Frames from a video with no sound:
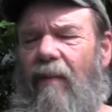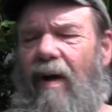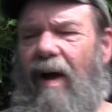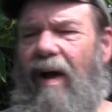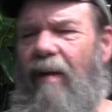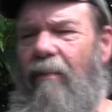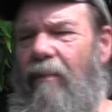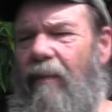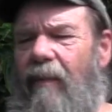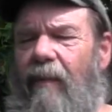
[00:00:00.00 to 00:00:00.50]

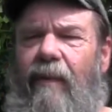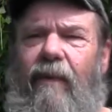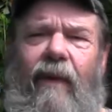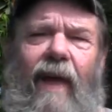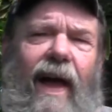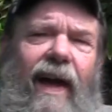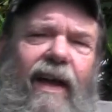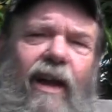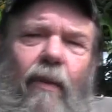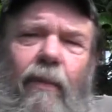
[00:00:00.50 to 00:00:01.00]
I'm
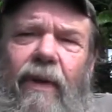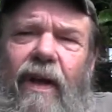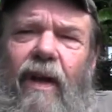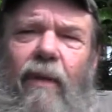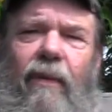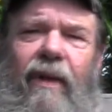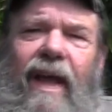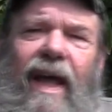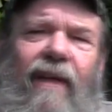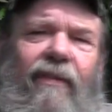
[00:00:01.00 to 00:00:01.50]
not going to be
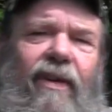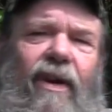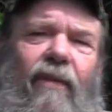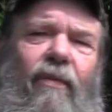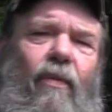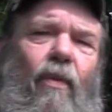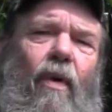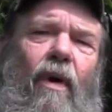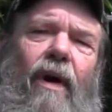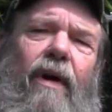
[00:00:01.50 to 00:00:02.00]
able to have
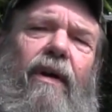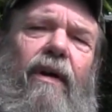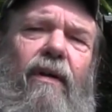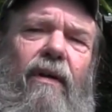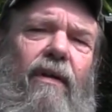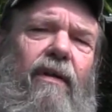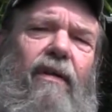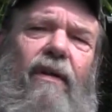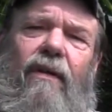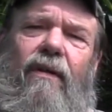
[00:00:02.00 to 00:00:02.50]
enough water
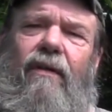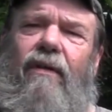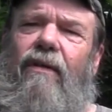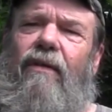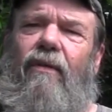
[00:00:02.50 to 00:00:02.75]
to,